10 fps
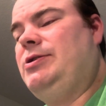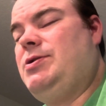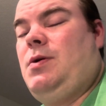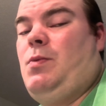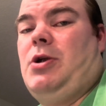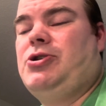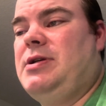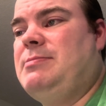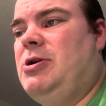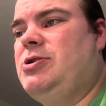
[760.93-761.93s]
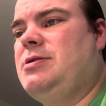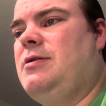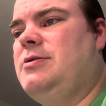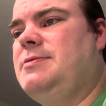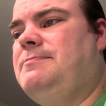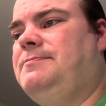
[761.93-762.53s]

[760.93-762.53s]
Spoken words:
I just don't watch it as much as others.